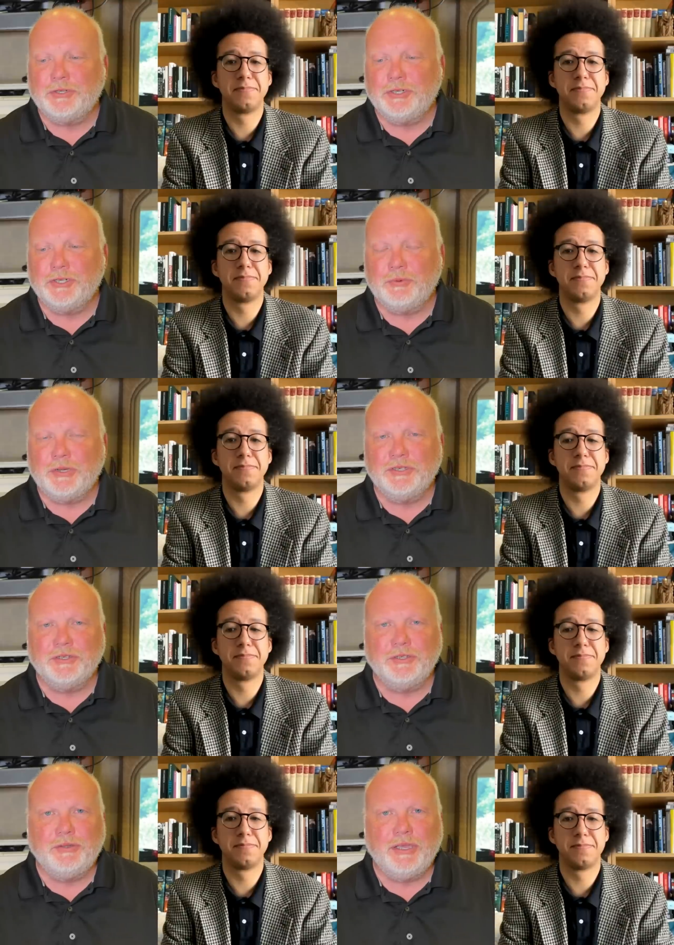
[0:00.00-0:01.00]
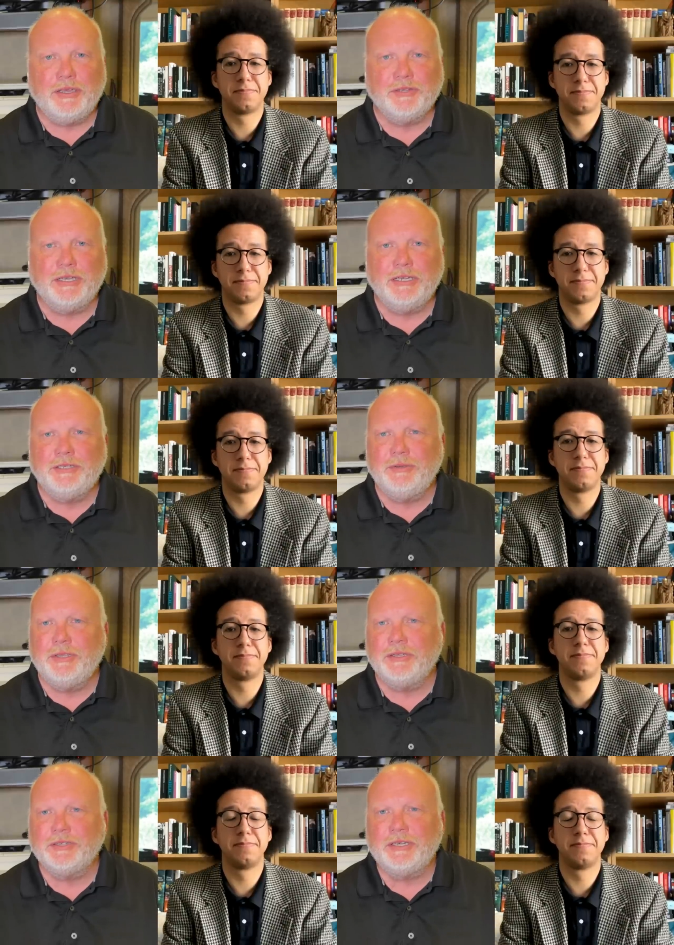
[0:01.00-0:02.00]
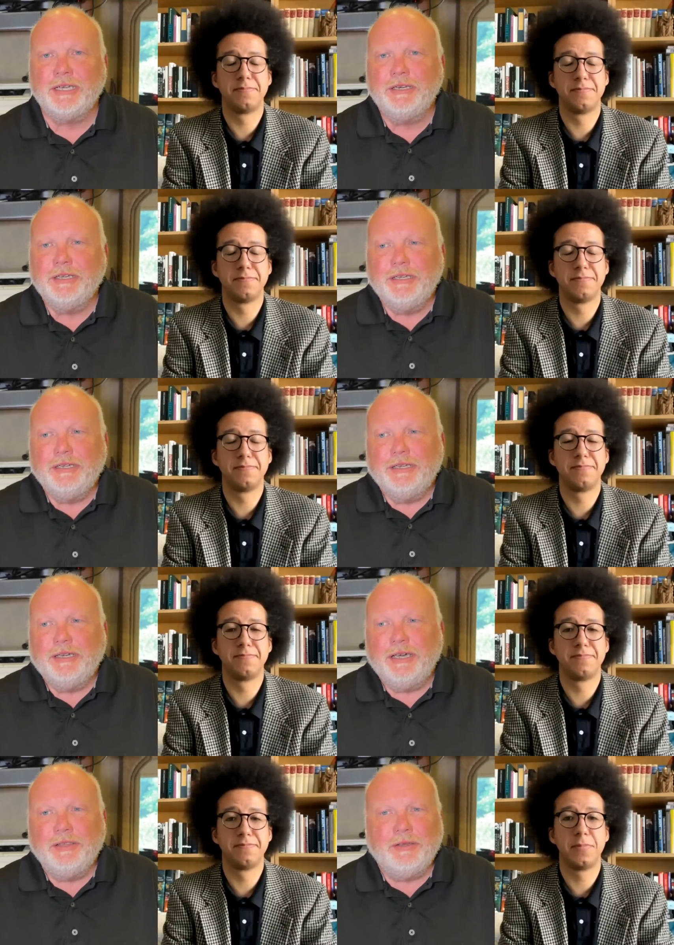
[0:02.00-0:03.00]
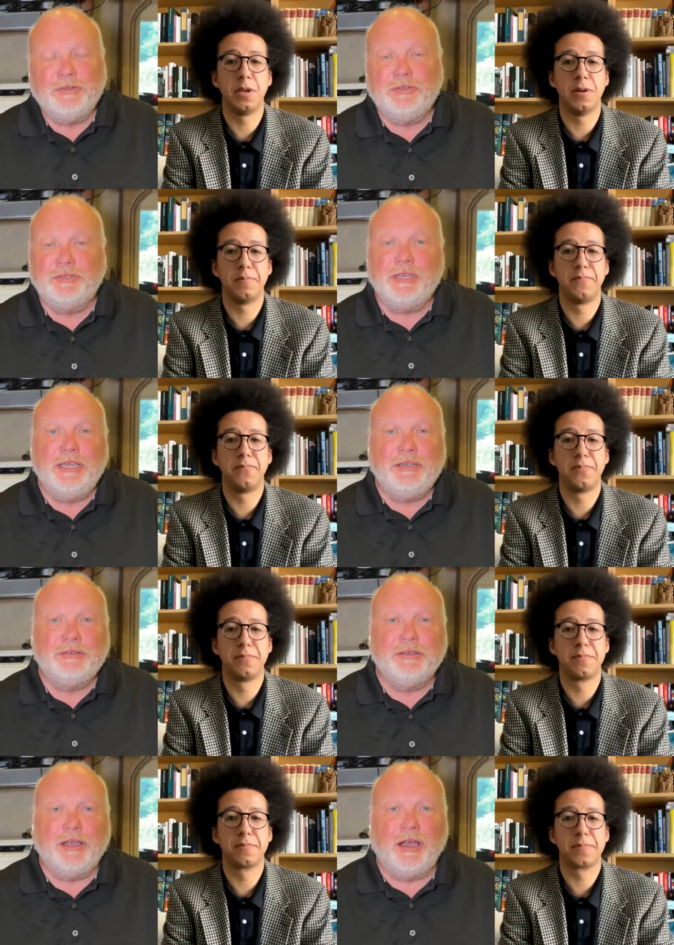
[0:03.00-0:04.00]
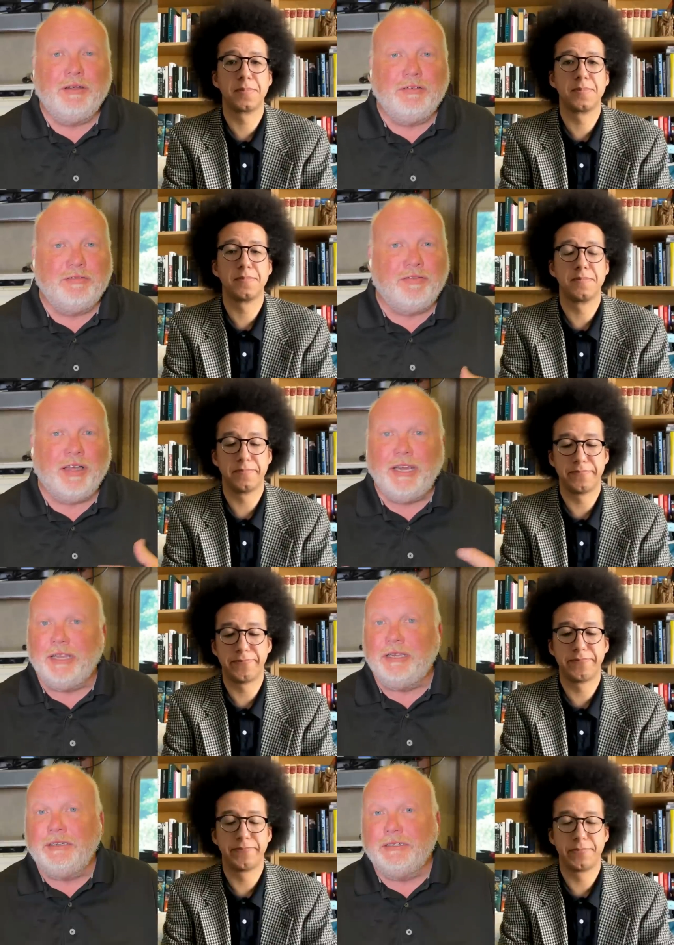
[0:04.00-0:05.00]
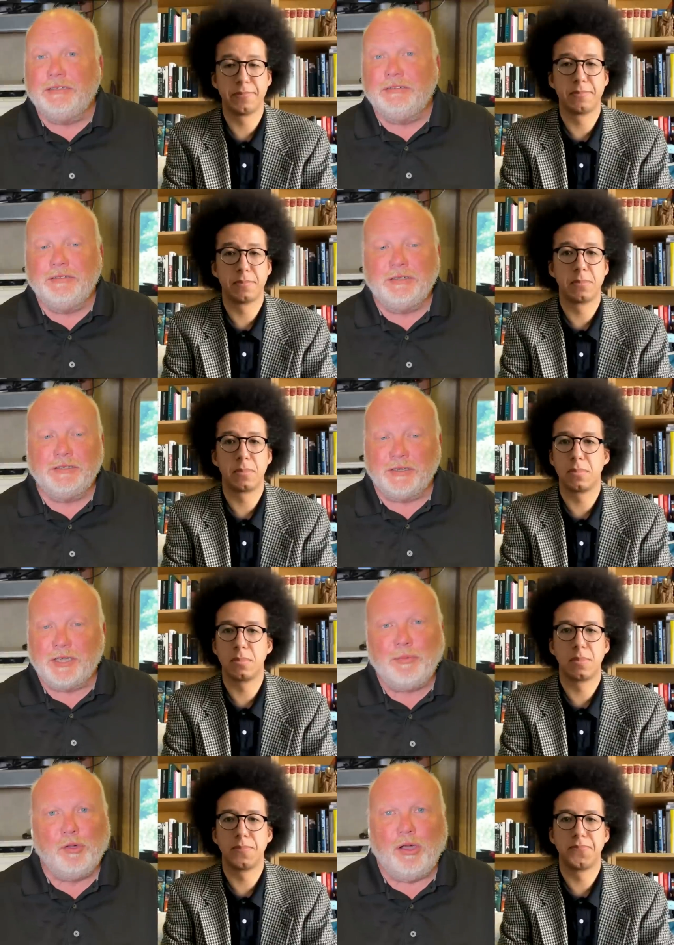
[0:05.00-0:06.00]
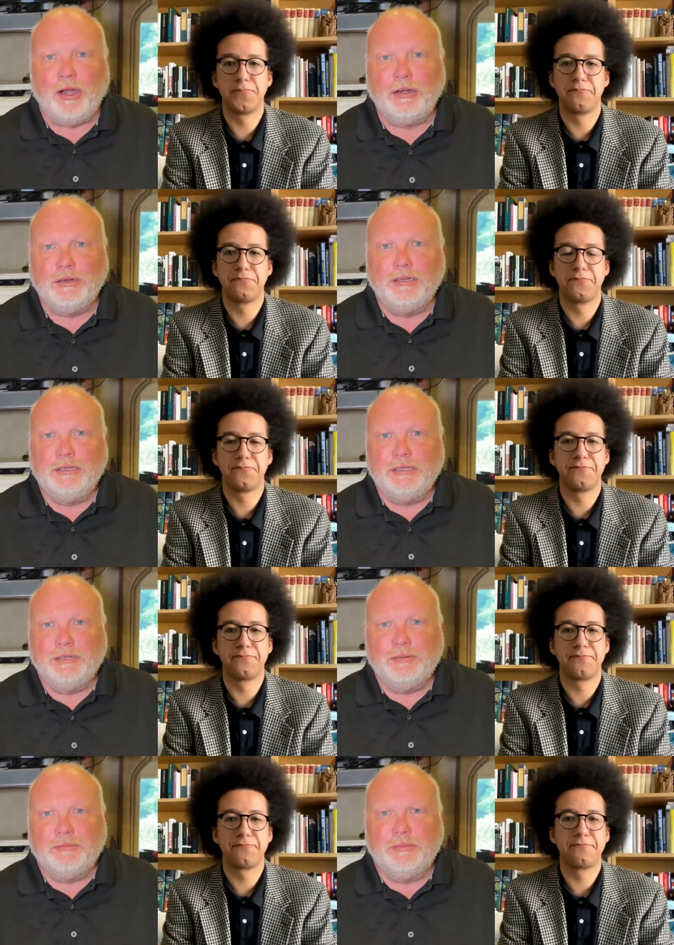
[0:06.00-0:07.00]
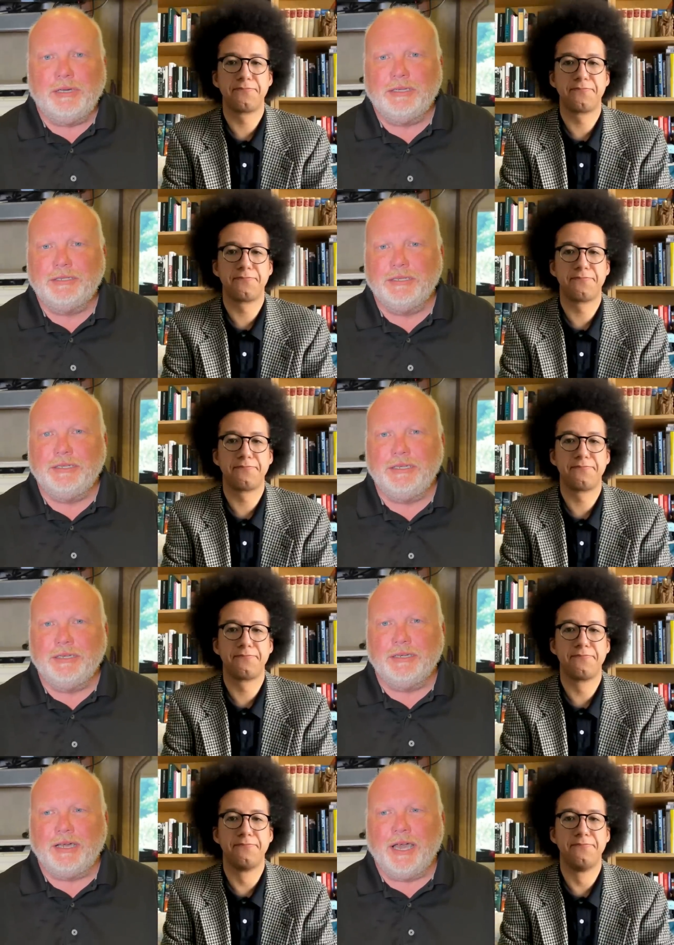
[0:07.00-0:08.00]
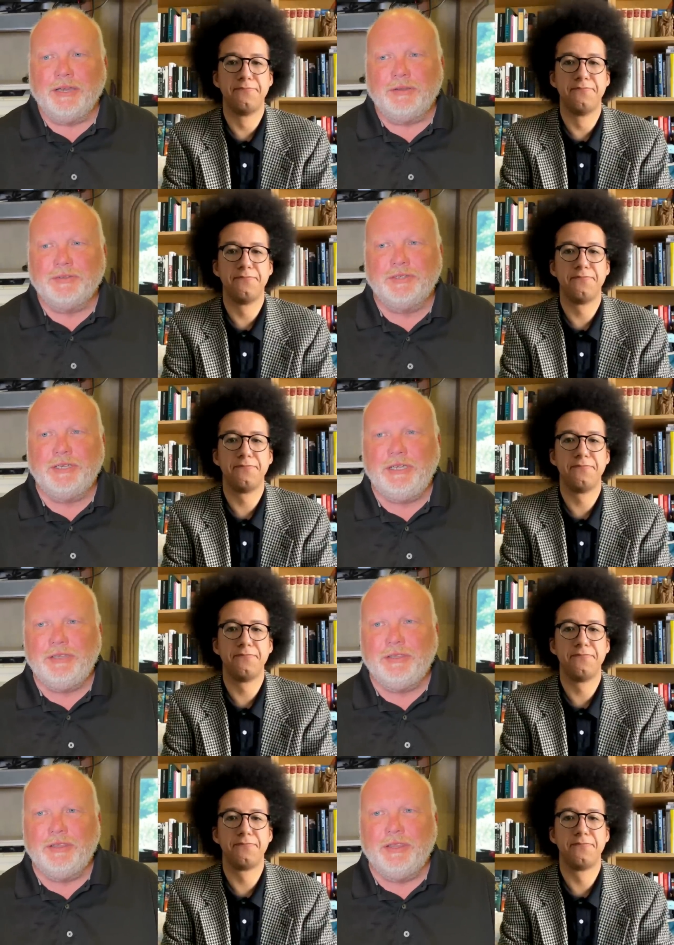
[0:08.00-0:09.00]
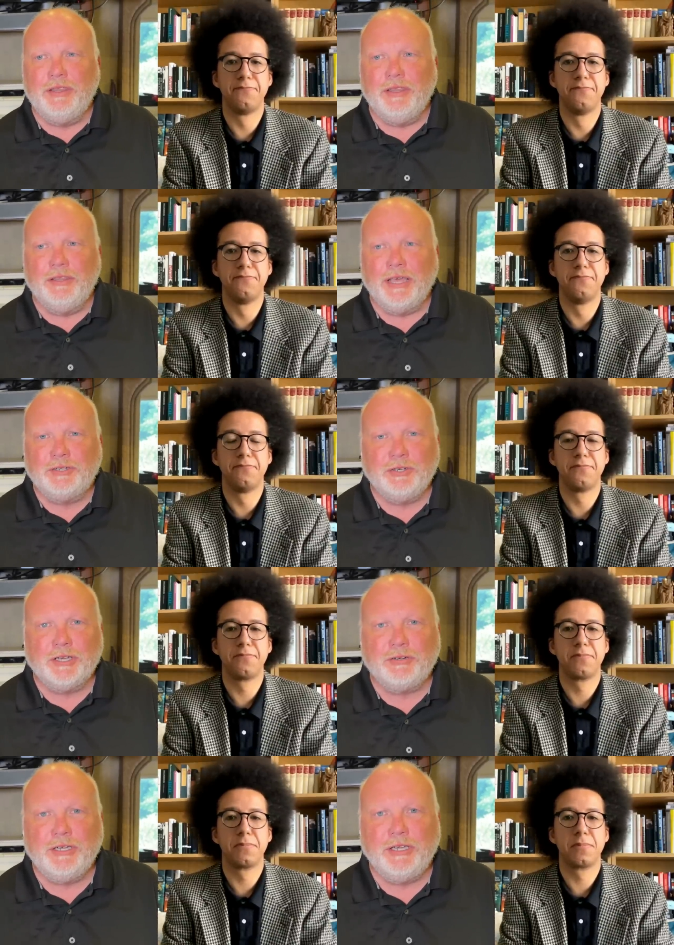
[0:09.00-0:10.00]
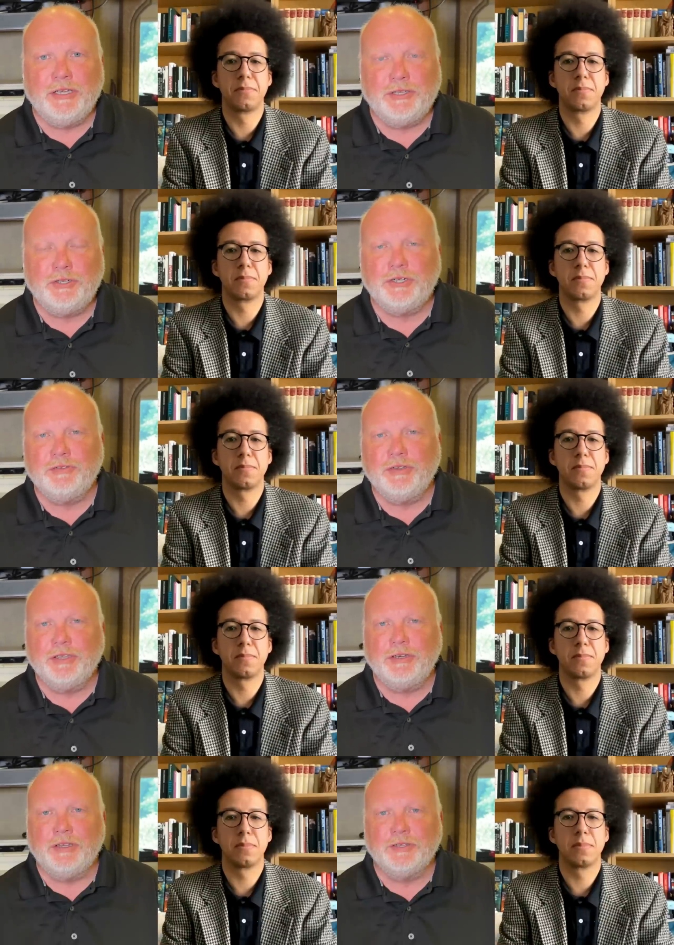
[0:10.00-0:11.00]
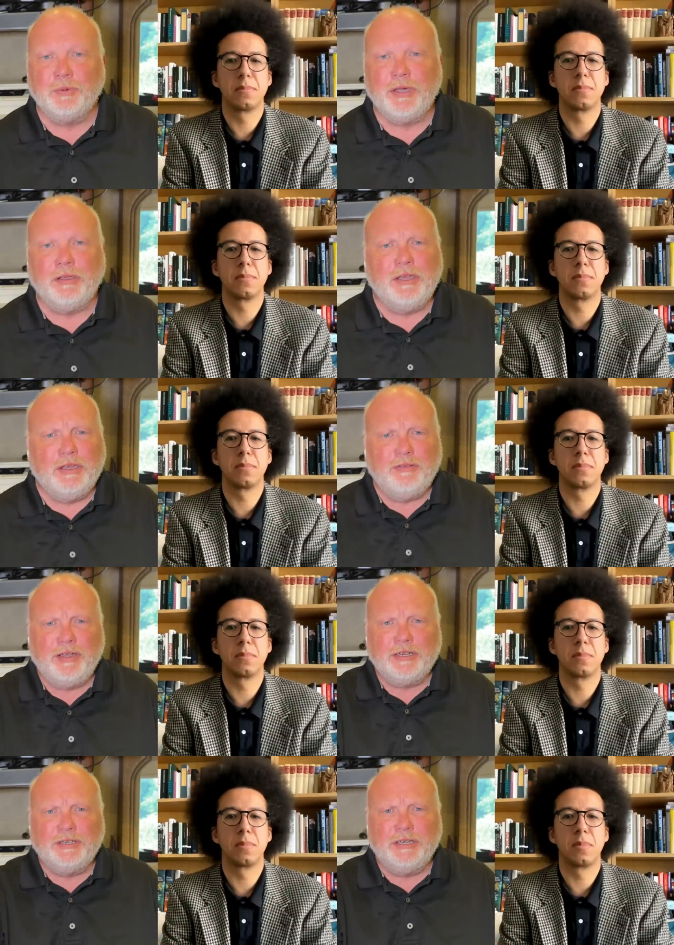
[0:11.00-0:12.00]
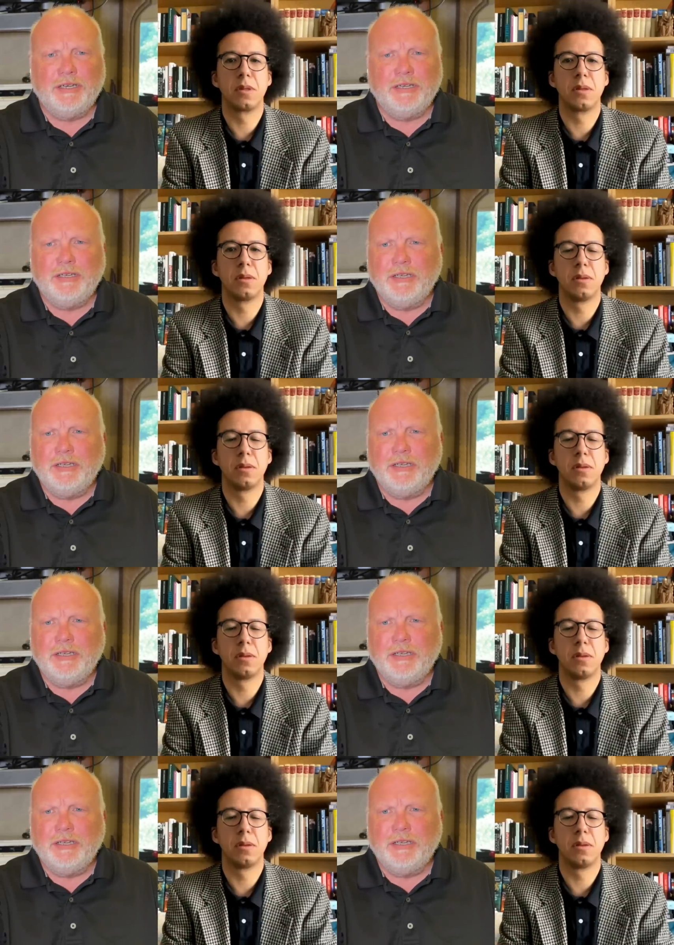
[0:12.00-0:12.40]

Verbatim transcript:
Speaker 1: Church was in 2008, 2009, uh, those who stayed aren't fighting. A couple are, but I don't see that trajectory in the Church of England as well. In fact, uh,